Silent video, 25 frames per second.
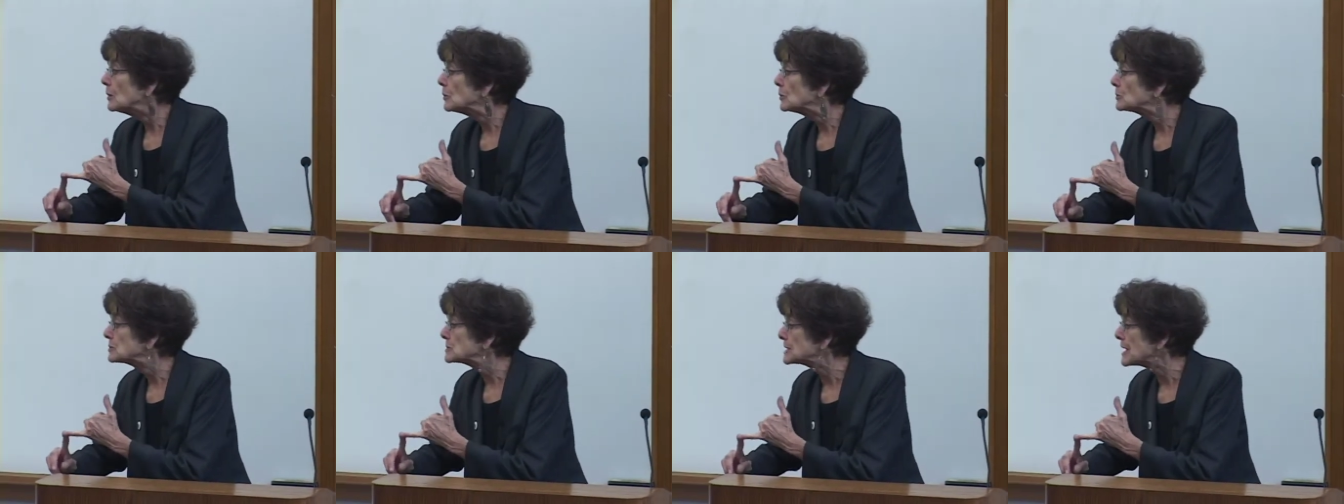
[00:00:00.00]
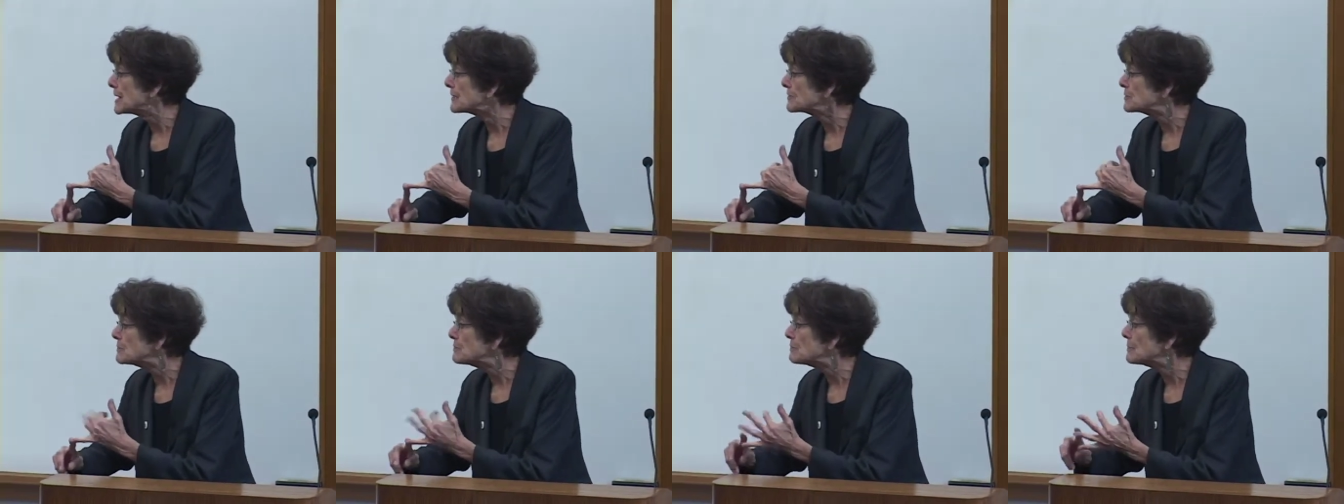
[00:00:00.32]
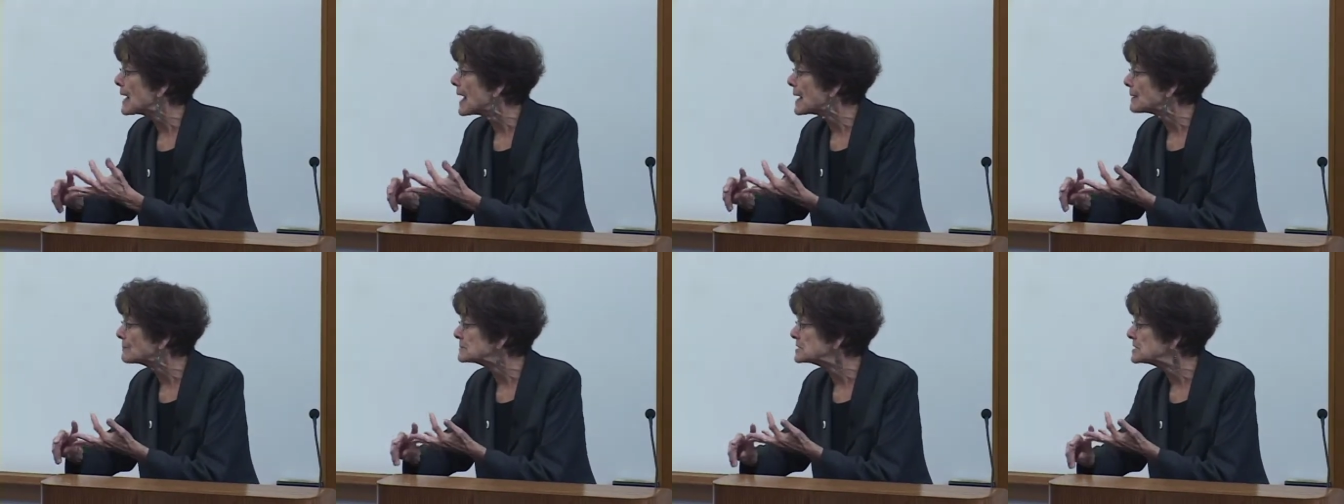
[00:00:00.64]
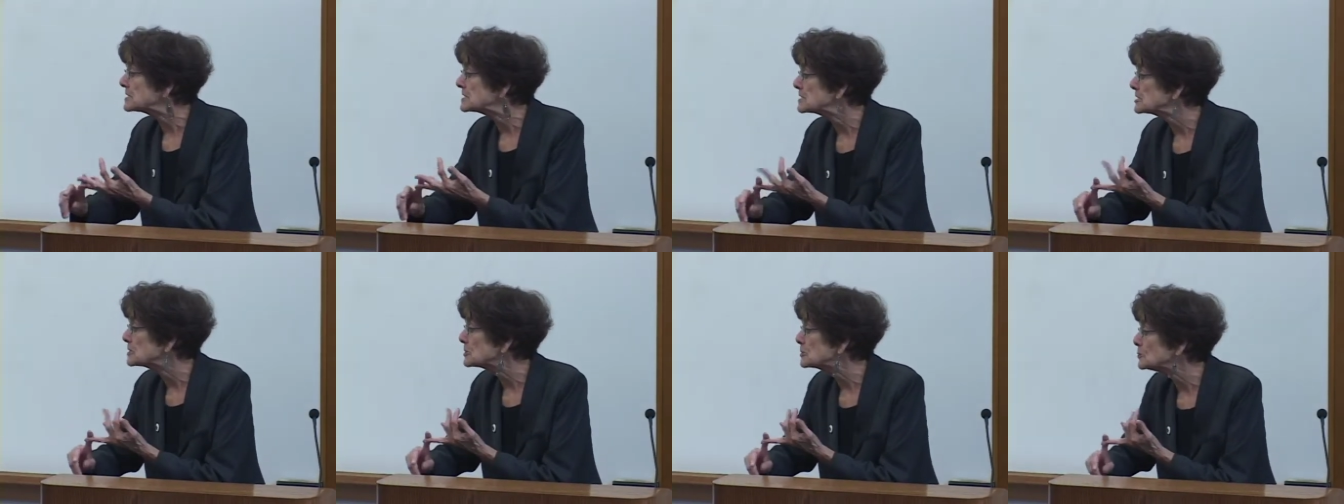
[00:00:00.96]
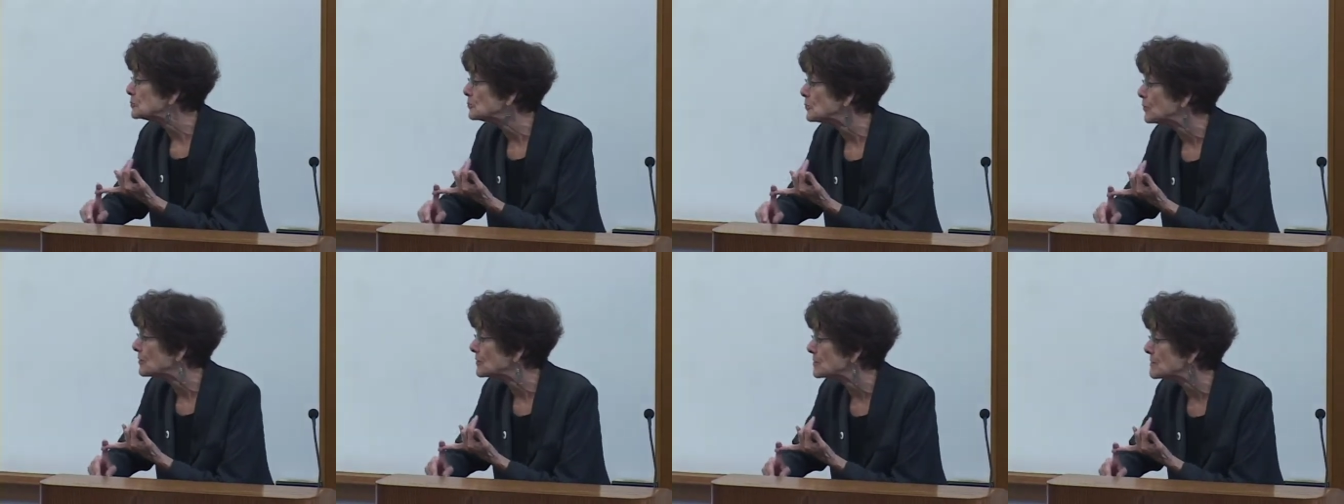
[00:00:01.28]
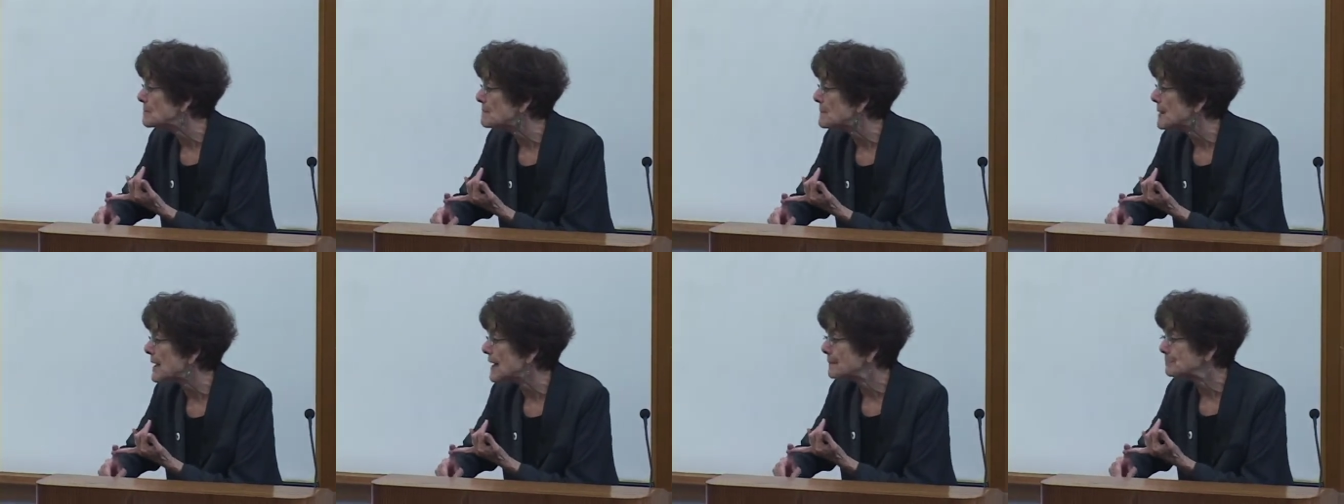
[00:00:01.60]
Southern Baptists,
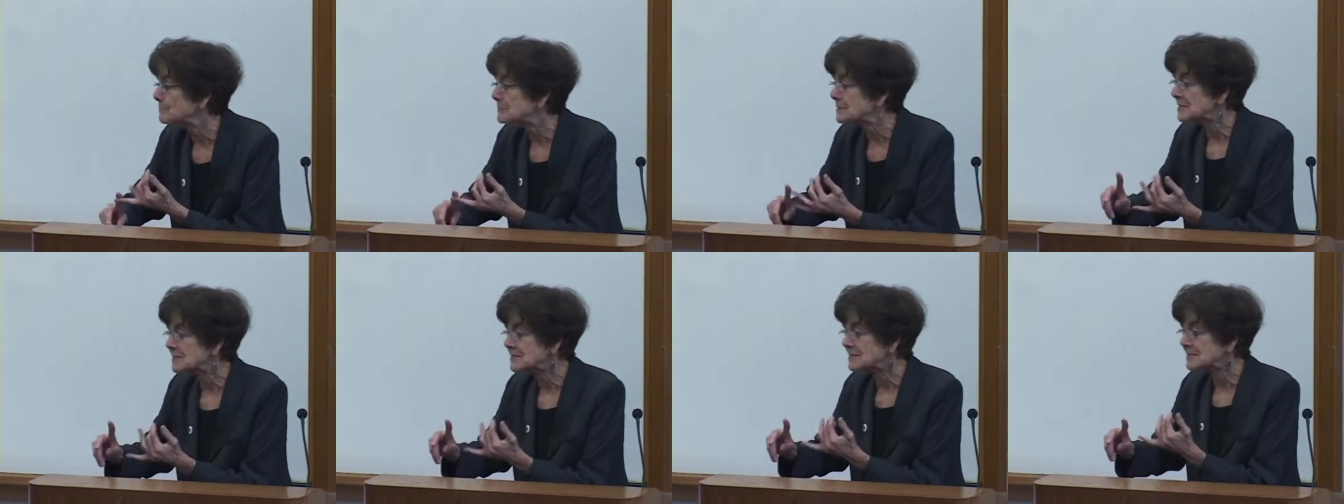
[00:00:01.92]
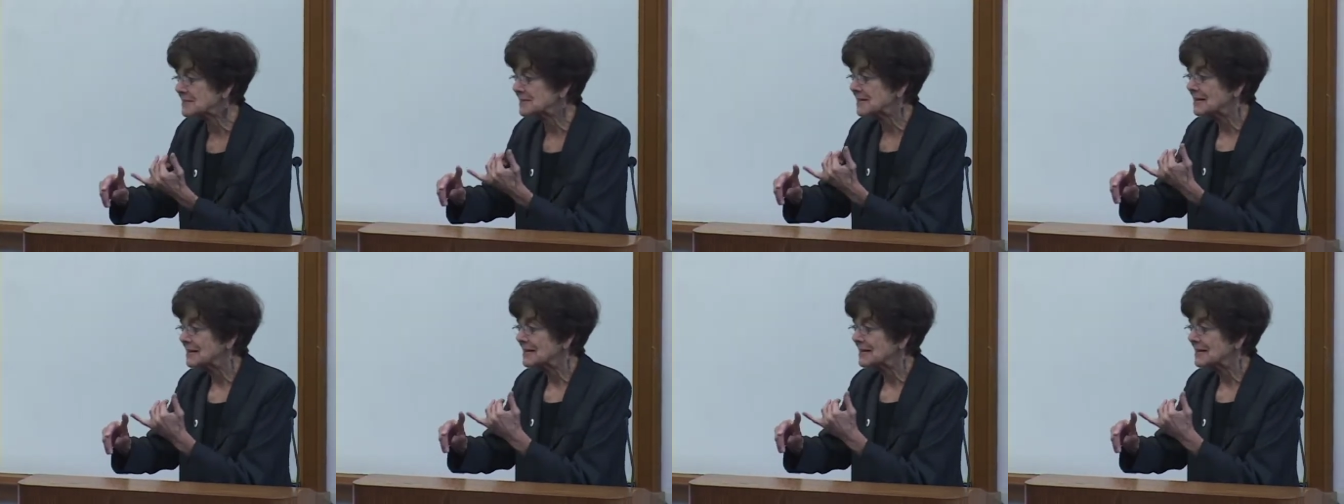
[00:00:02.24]
Northern Baptists,